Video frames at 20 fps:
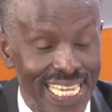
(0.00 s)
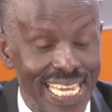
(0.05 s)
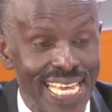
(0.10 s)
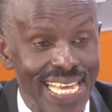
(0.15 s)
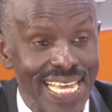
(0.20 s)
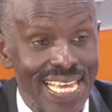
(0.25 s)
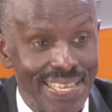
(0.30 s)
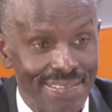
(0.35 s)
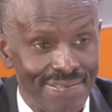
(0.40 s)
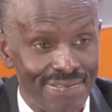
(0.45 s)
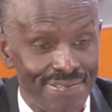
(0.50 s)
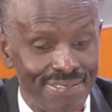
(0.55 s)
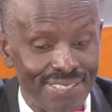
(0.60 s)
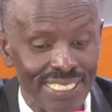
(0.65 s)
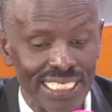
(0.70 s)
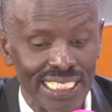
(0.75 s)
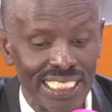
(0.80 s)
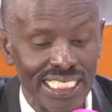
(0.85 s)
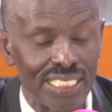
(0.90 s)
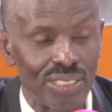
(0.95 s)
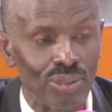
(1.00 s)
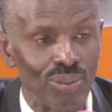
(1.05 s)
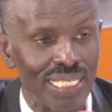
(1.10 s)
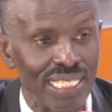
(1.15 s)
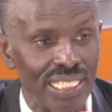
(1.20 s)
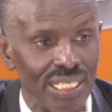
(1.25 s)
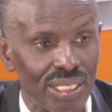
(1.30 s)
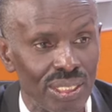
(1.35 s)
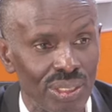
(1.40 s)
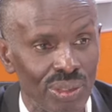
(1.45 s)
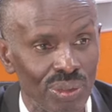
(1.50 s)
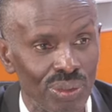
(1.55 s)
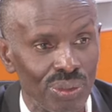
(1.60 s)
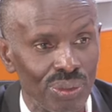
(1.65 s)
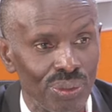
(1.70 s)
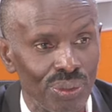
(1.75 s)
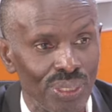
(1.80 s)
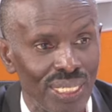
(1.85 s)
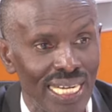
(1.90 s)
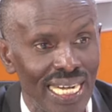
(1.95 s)
if it went
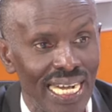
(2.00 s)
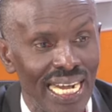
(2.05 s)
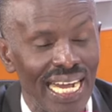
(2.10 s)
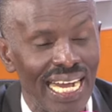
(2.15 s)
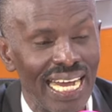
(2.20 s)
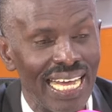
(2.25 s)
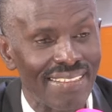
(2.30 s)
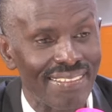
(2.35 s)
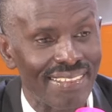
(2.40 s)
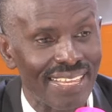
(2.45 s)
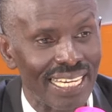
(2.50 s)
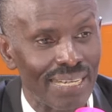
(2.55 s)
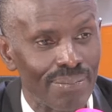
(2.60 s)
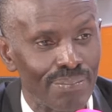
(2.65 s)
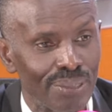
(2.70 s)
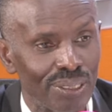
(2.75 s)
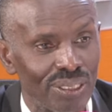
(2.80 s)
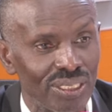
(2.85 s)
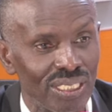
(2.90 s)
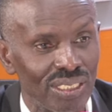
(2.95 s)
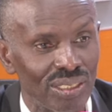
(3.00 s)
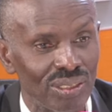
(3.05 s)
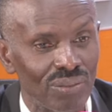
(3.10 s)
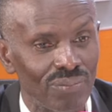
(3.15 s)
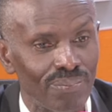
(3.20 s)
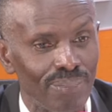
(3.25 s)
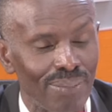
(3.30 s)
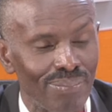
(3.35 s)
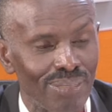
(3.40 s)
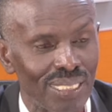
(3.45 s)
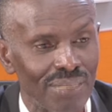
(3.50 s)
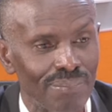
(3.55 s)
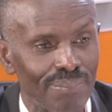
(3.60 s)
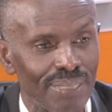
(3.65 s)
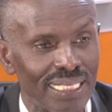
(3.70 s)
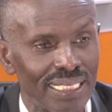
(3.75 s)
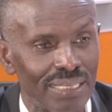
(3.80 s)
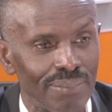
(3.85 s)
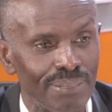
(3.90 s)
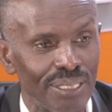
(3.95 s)
through a thorough process of public
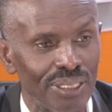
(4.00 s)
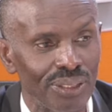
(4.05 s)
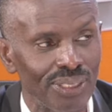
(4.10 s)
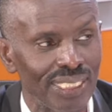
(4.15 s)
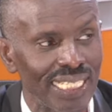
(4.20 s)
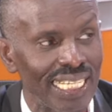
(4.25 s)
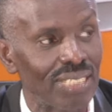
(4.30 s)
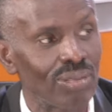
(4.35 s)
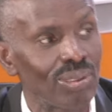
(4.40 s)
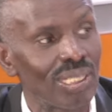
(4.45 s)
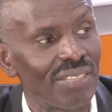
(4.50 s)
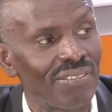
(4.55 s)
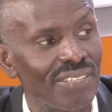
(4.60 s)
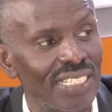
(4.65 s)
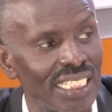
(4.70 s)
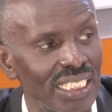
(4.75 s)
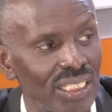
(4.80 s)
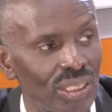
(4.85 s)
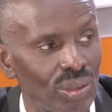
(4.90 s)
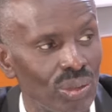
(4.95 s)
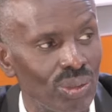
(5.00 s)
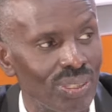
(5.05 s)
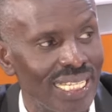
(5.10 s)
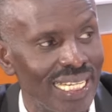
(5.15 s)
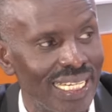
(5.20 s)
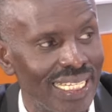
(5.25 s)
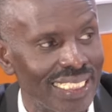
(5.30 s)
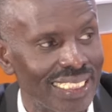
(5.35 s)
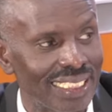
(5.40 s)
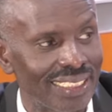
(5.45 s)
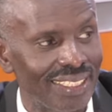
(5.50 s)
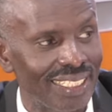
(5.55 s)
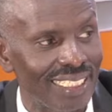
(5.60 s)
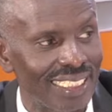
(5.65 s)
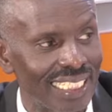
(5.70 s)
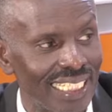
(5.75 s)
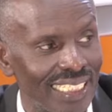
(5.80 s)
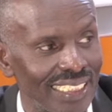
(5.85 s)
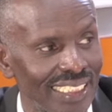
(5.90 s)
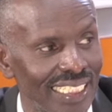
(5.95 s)
participation that will even include the
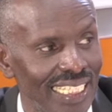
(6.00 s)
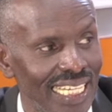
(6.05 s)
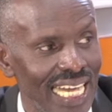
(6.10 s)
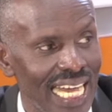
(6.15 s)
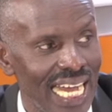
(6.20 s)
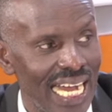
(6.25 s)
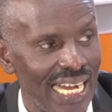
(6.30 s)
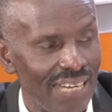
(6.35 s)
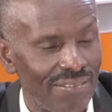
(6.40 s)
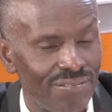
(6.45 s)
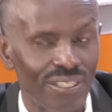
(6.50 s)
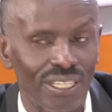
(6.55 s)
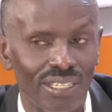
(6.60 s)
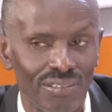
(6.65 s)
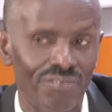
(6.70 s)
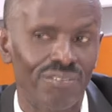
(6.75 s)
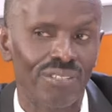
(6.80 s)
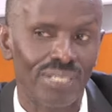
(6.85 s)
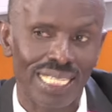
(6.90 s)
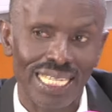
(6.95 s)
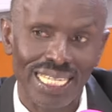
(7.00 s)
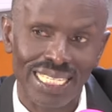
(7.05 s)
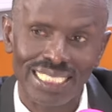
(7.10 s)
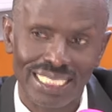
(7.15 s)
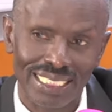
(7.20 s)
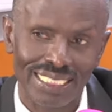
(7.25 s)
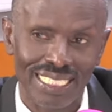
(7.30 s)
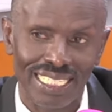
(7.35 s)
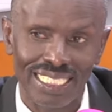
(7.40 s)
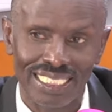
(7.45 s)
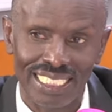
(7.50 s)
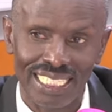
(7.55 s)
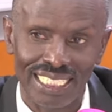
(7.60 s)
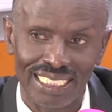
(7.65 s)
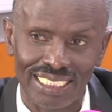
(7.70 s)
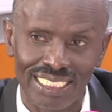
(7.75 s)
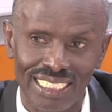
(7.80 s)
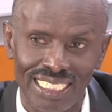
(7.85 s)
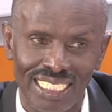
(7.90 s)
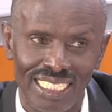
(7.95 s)
legislators, a forum for the
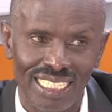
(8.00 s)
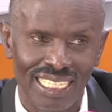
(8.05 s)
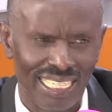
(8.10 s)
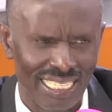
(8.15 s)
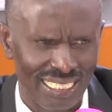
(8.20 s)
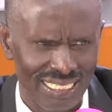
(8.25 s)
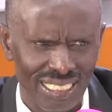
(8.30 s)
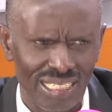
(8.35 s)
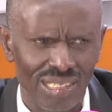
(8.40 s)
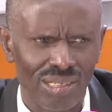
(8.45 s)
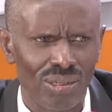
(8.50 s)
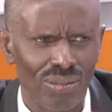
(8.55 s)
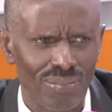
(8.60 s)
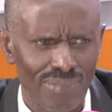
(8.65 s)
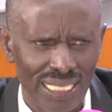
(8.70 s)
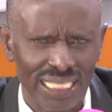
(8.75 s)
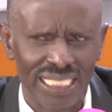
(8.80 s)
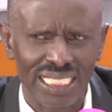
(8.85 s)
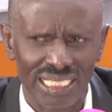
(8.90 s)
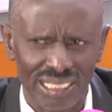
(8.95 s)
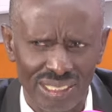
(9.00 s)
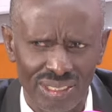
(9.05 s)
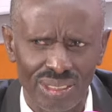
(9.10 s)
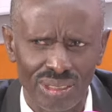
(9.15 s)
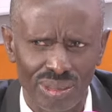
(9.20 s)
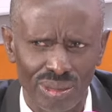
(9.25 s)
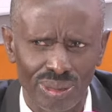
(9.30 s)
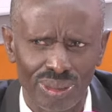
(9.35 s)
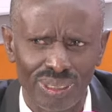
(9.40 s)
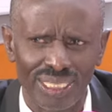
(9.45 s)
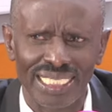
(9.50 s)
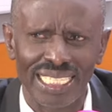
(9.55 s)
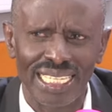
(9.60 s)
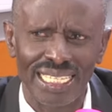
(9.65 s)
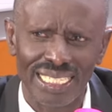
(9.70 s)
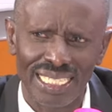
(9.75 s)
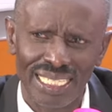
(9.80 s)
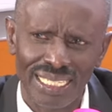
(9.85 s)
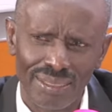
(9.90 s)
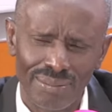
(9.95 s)
legislators as a law-making institution. So bring in
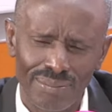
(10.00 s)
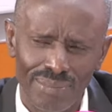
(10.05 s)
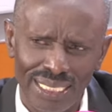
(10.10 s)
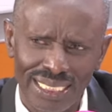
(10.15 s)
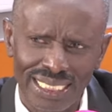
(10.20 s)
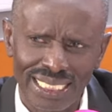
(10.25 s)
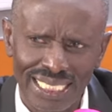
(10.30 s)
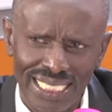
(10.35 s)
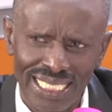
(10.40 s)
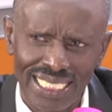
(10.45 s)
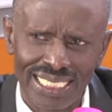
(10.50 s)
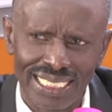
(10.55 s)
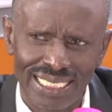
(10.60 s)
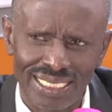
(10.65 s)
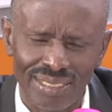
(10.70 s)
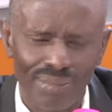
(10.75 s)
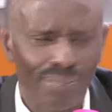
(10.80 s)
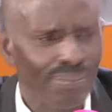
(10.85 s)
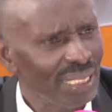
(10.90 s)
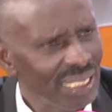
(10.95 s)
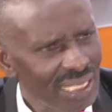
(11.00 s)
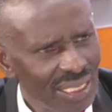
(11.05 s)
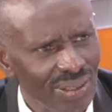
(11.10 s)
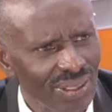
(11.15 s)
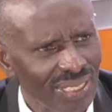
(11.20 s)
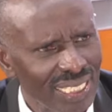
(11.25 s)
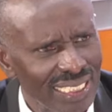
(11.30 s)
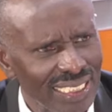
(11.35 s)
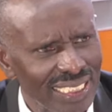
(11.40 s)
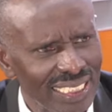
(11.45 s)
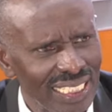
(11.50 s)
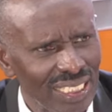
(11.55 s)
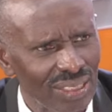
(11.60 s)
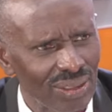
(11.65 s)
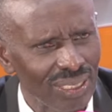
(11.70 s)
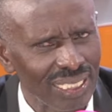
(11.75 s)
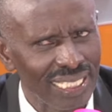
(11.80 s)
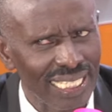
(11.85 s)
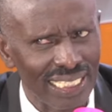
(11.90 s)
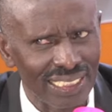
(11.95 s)
all the stakeholders. Bring all the
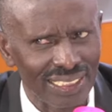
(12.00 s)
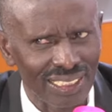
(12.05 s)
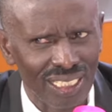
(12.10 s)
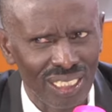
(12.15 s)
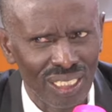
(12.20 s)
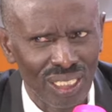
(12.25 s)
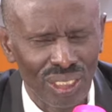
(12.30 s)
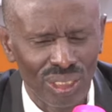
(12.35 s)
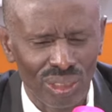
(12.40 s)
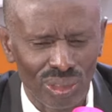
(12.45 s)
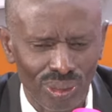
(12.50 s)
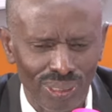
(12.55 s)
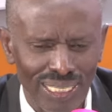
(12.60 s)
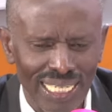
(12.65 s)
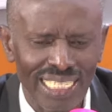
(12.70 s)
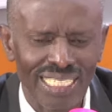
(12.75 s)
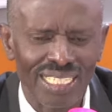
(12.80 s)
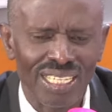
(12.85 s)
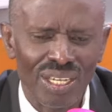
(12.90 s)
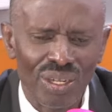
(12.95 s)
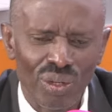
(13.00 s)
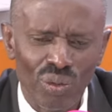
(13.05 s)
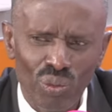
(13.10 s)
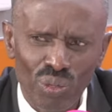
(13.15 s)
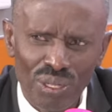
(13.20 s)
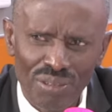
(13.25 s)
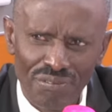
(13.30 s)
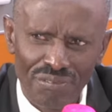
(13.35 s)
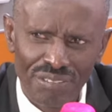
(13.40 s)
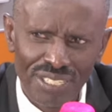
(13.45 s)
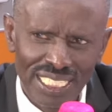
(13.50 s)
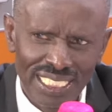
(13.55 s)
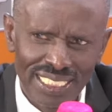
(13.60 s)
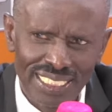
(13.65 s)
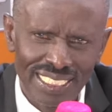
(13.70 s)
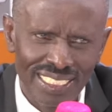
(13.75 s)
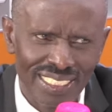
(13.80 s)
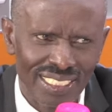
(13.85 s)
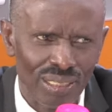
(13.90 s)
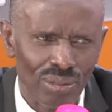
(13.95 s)
stakeholders mm. so that we finish
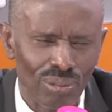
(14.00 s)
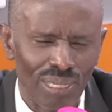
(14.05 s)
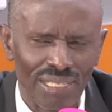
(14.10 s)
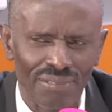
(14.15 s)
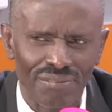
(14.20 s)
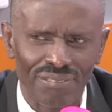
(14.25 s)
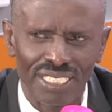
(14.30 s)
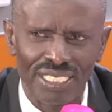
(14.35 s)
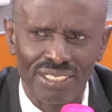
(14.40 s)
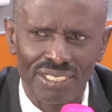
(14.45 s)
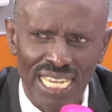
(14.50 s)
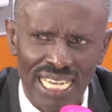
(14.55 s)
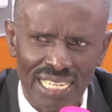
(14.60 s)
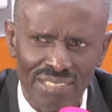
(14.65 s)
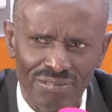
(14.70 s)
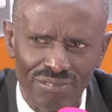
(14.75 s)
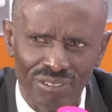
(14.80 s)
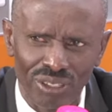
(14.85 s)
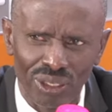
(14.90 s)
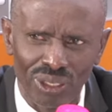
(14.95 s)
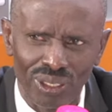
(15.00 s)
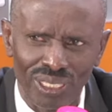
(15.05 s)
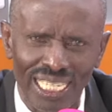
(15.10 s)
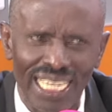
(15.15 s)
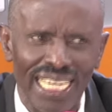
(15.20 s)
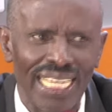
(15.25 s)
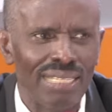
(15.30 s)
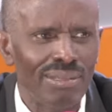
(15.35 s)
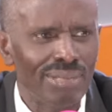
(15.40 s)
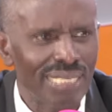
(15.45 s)
this thing one and for all, and we